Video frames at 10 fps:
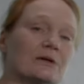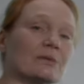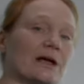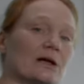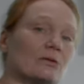Like
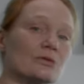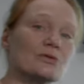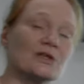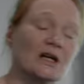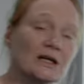when I go
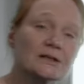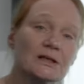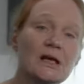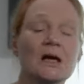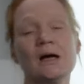to the
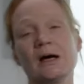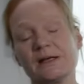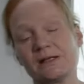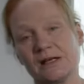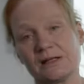Arctic,
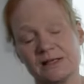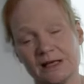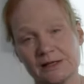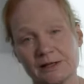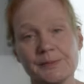I take
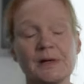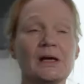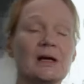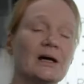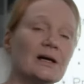data,
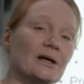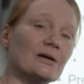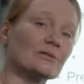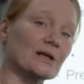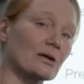
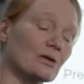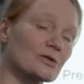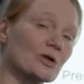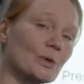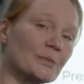I run
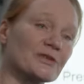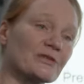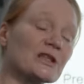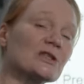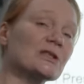long-term
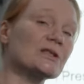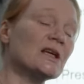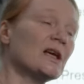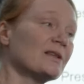observations.